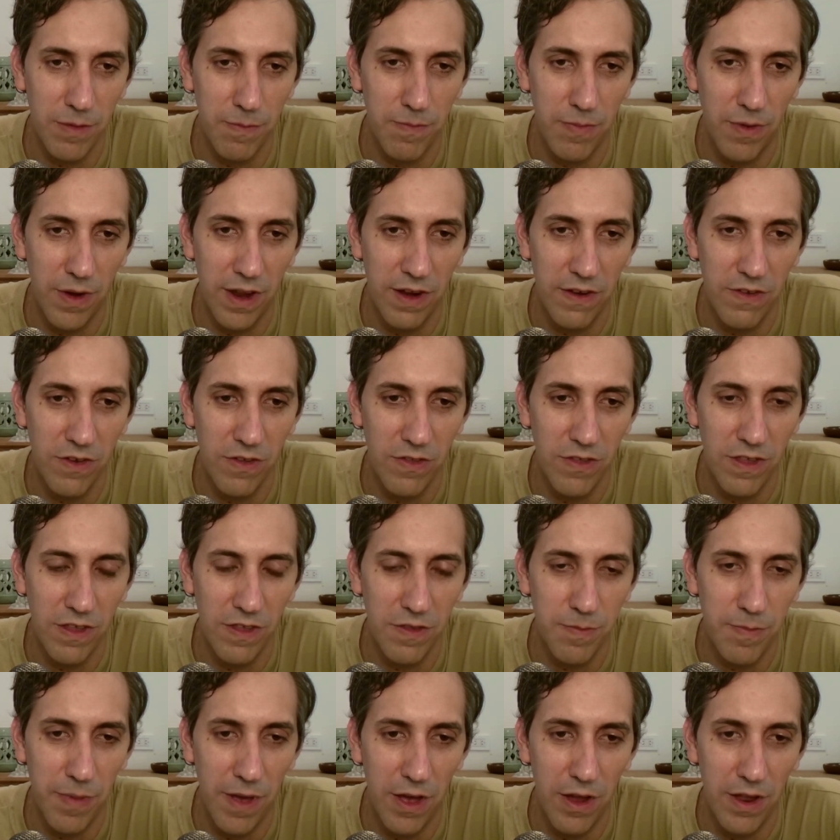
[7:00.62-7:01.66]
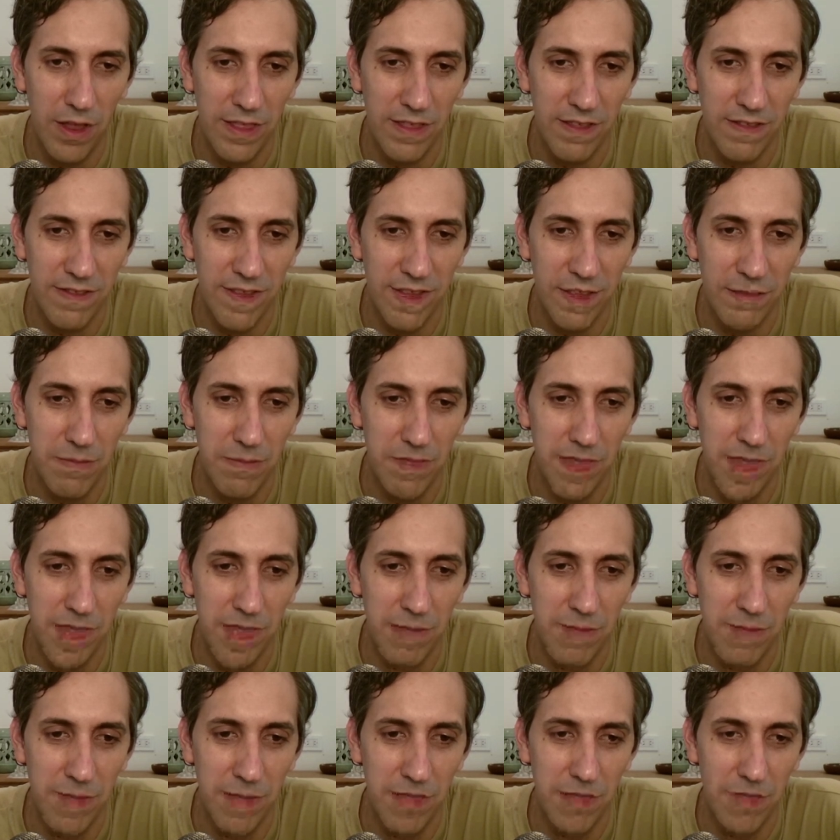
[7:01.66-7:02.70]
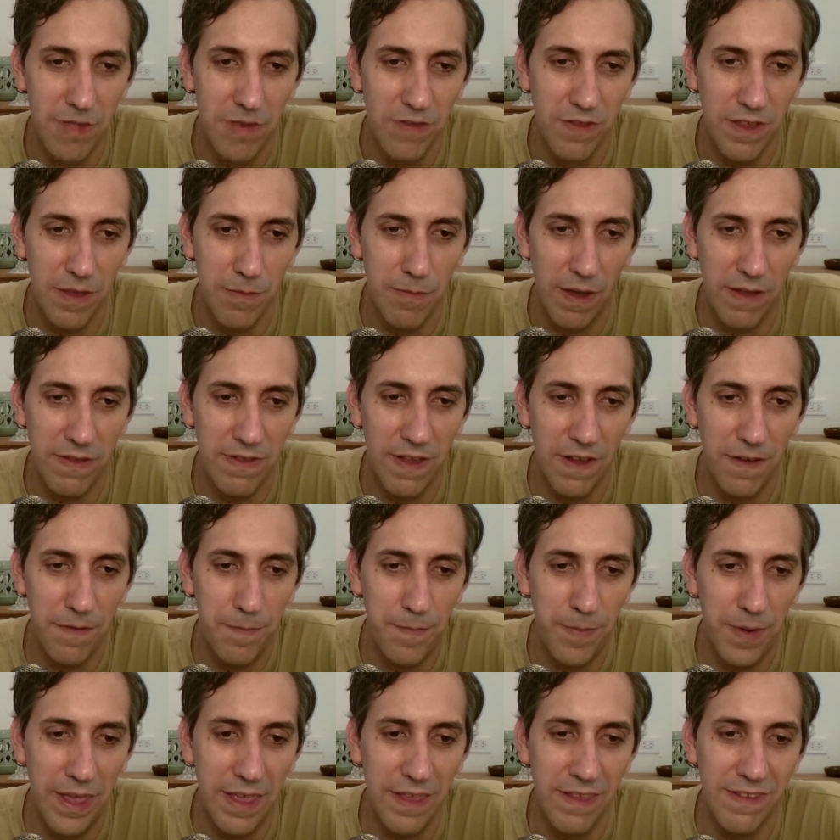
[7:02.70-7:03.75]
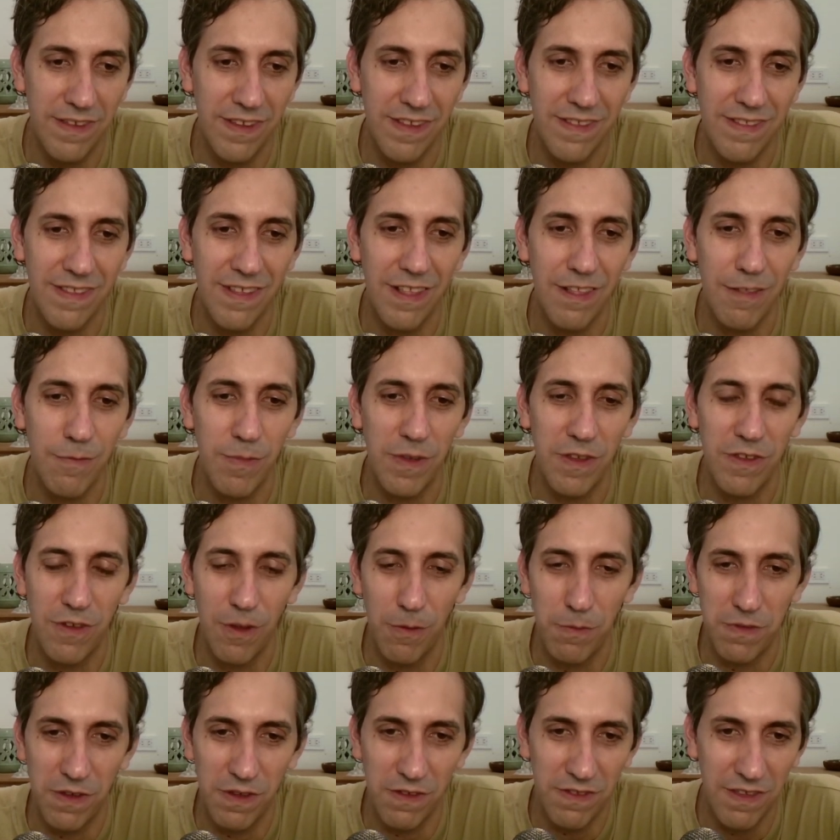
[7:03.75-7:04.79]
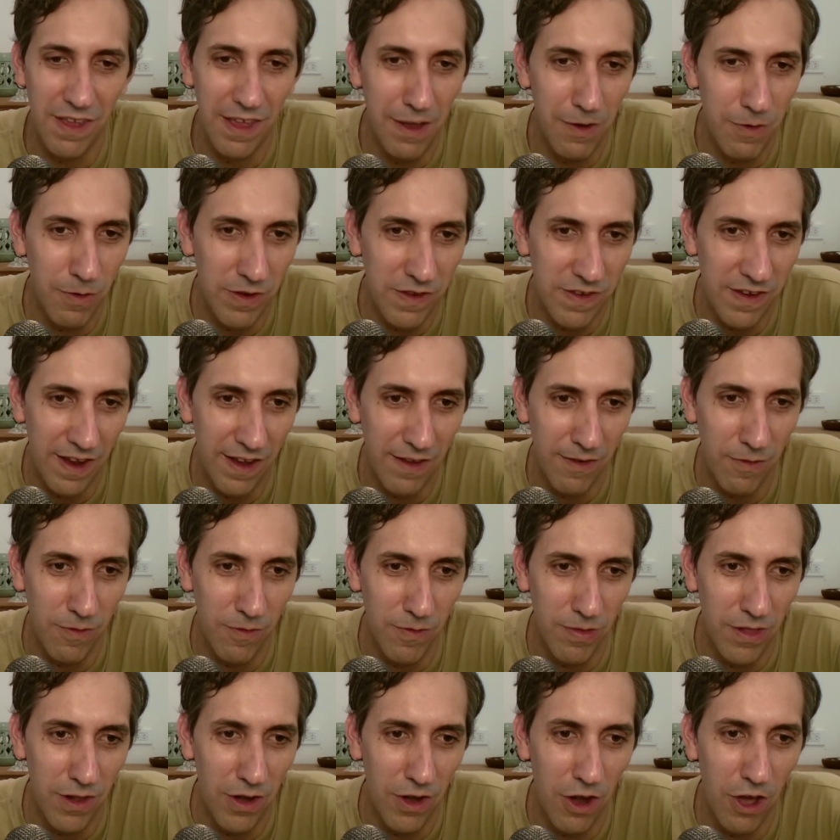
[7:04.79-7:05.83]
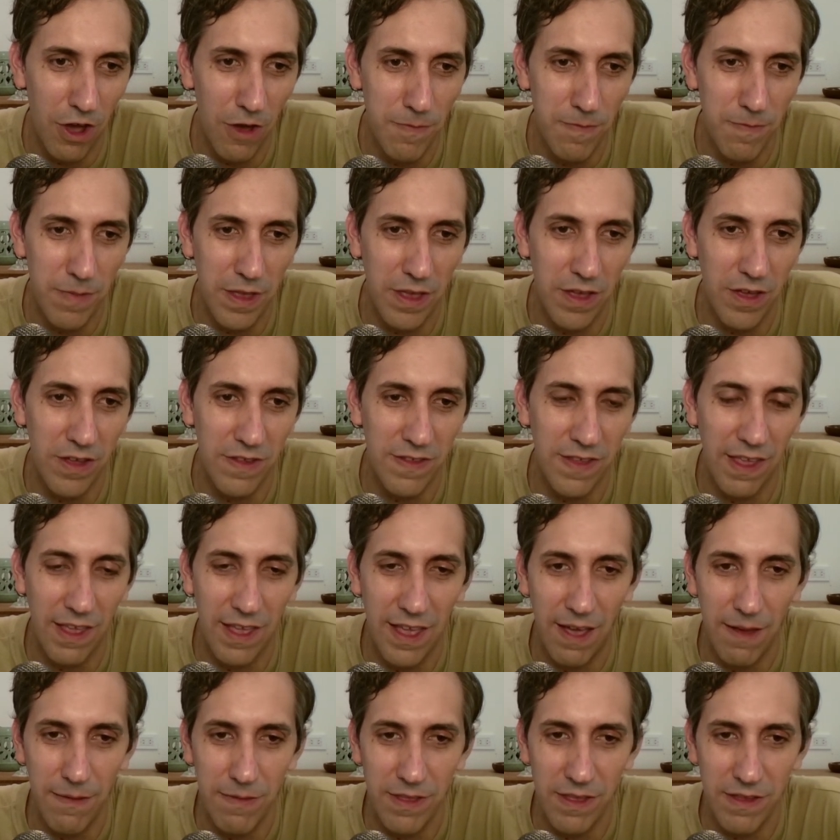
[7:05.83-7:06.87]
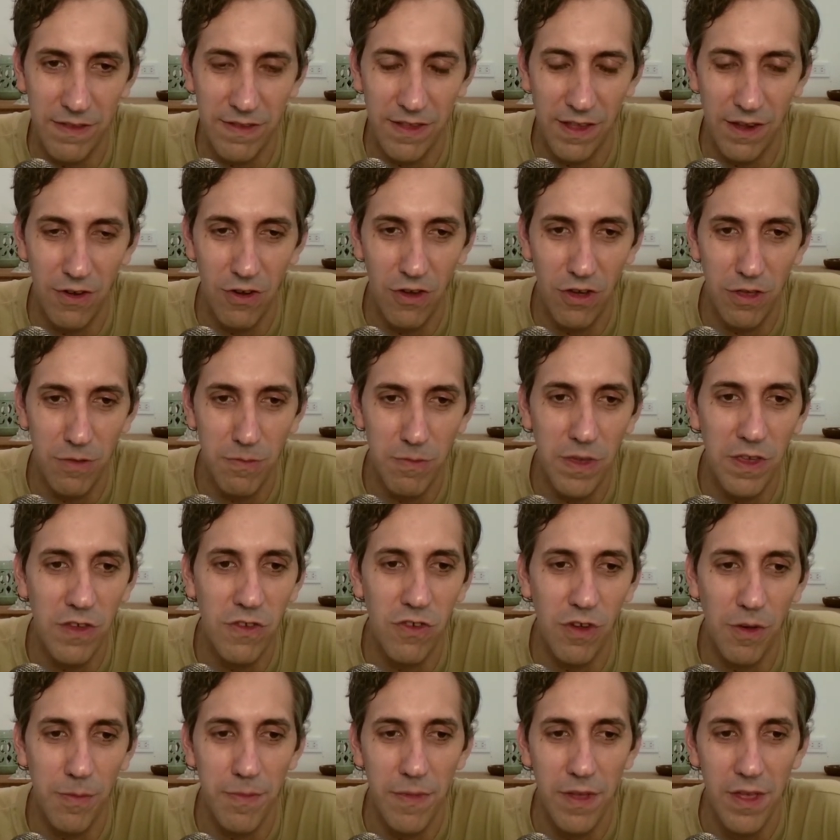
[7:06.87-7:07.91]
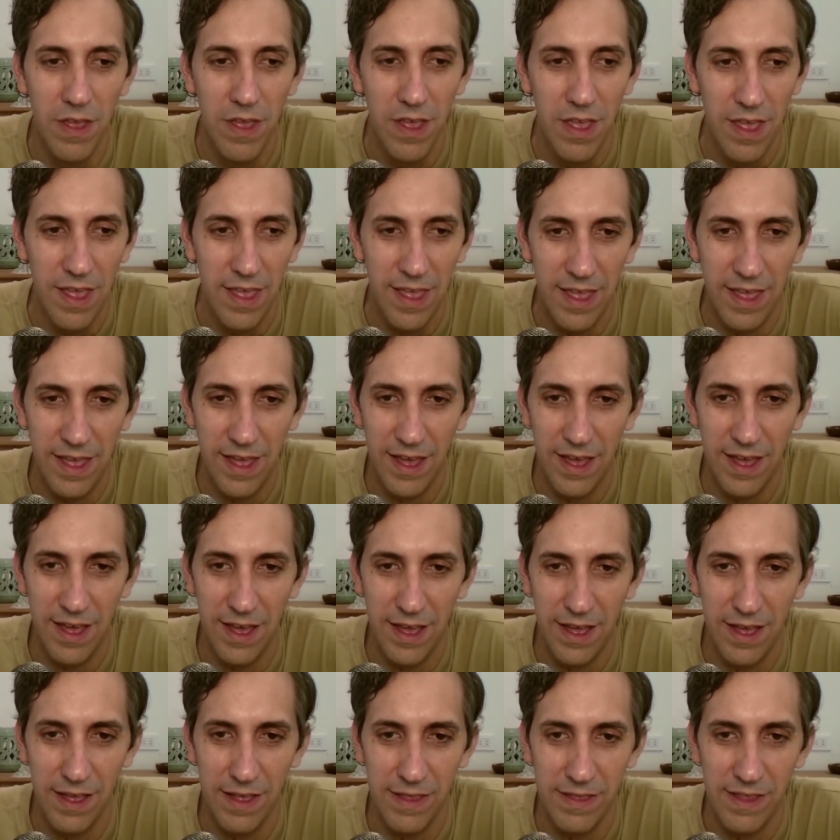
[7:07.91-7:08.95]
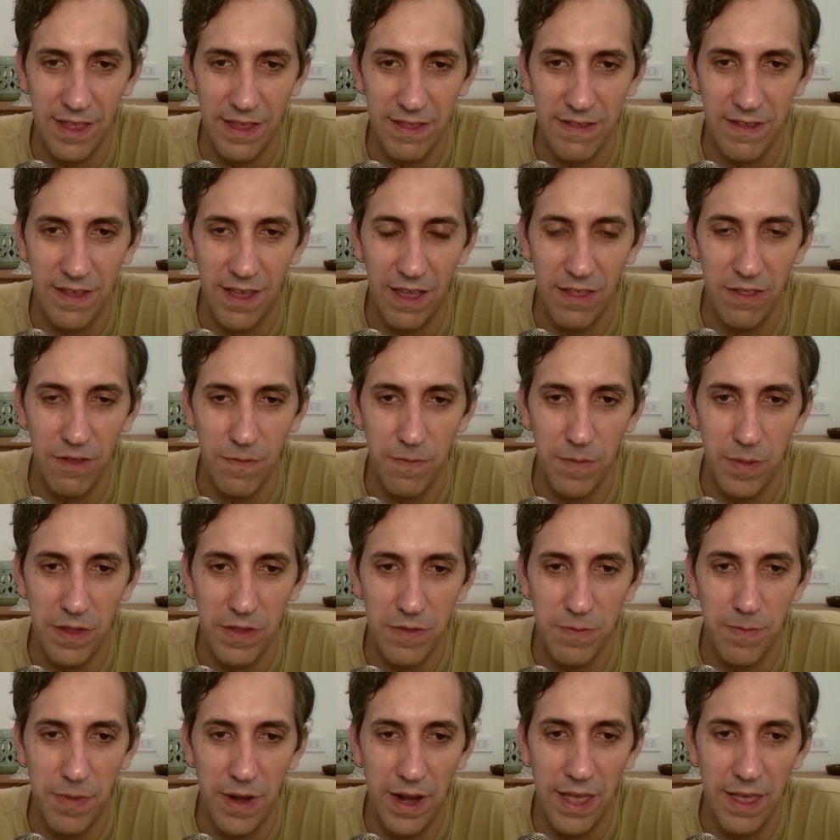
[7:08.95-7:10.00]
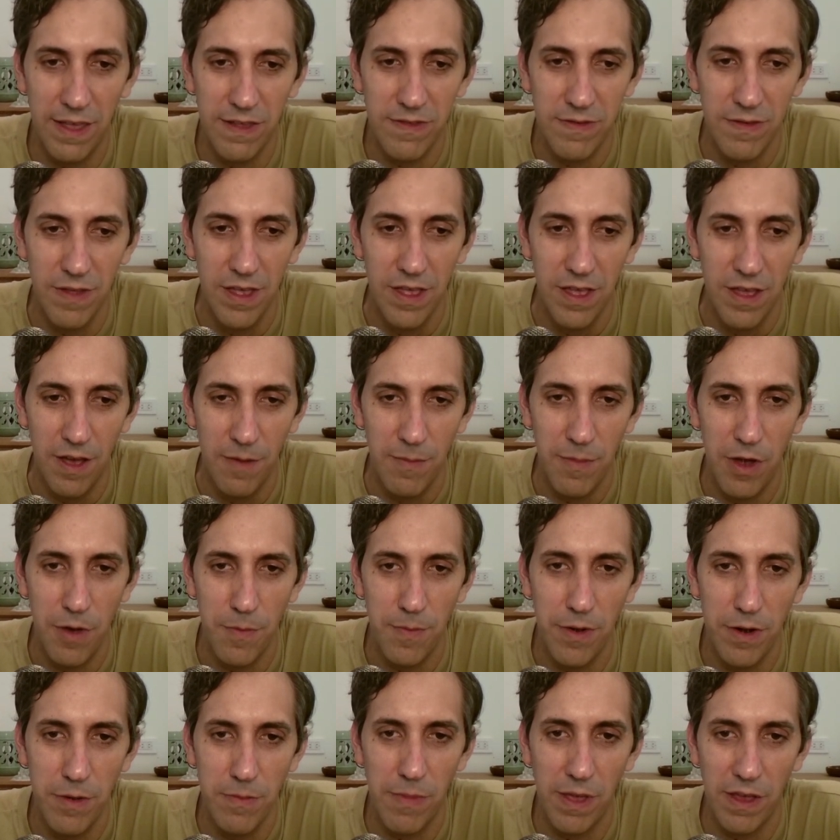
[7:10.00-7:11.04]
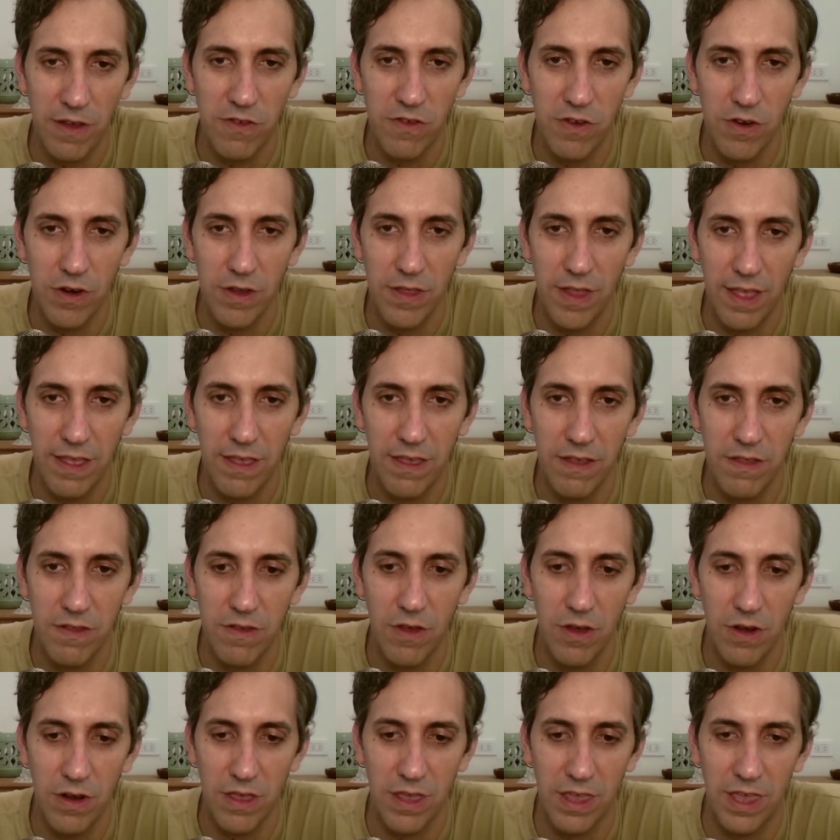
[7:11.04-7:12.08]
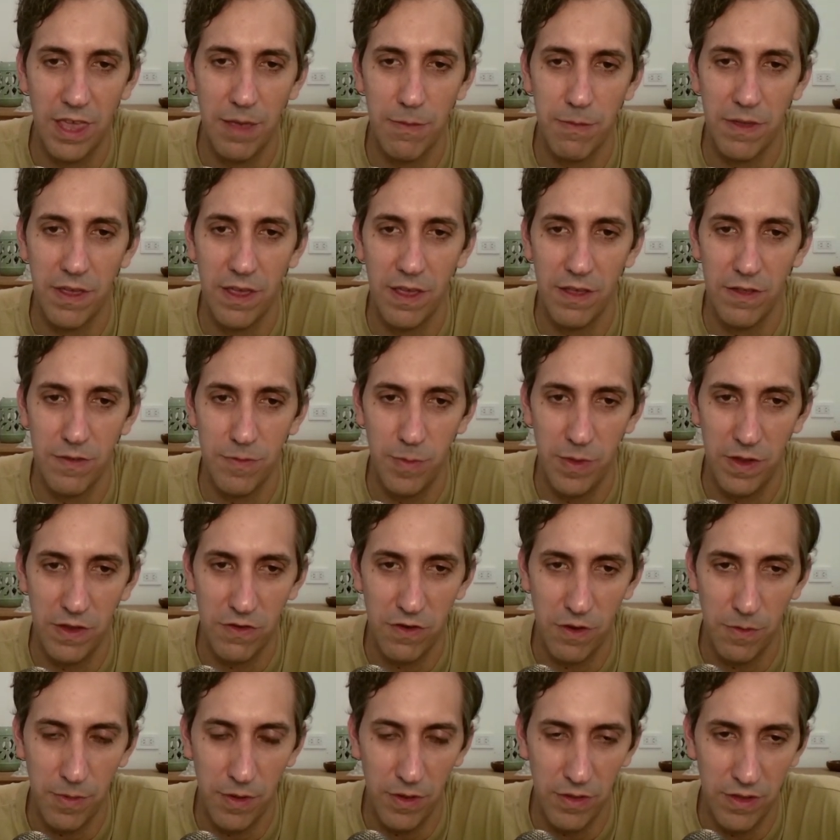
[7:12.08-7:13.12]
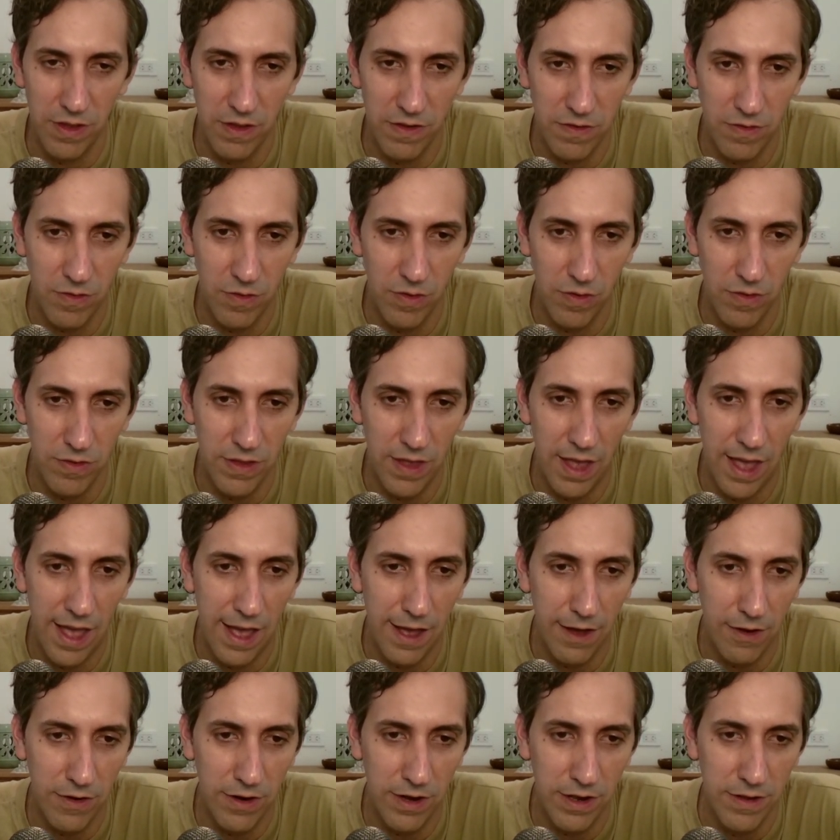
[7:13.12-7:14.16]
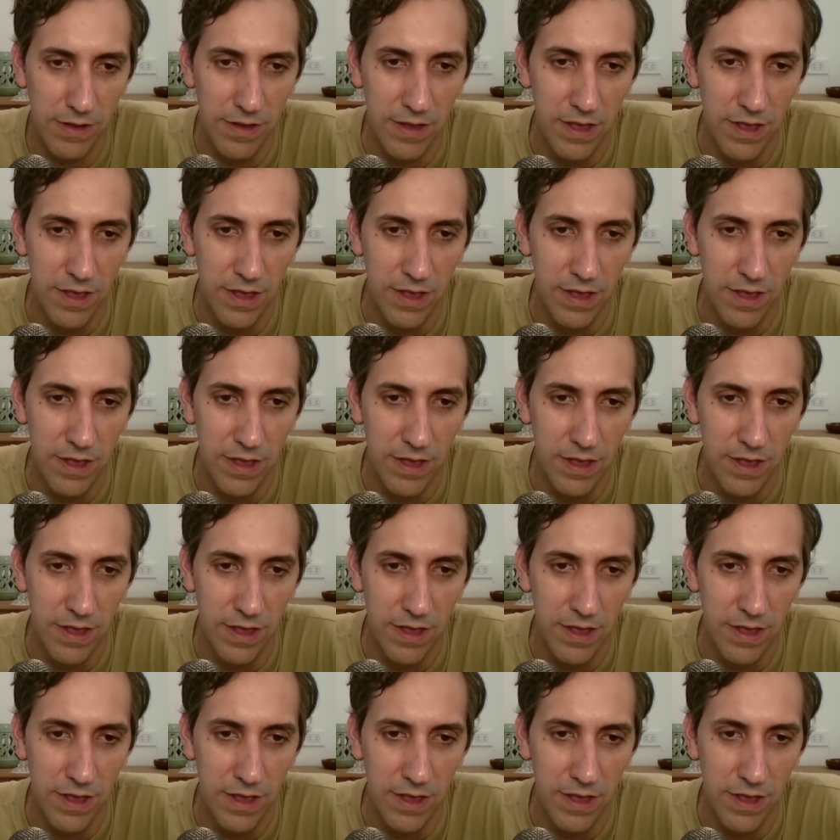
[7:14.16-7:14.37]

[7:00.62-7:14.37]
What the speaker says: pressure on this pawn. At the same time, I don't see myself playing g6, bishop g7, which I would love because I have this annoying bishop that's kind of misplaced. My opponent makes sure that he's going to keep his bishop on this good diagonal.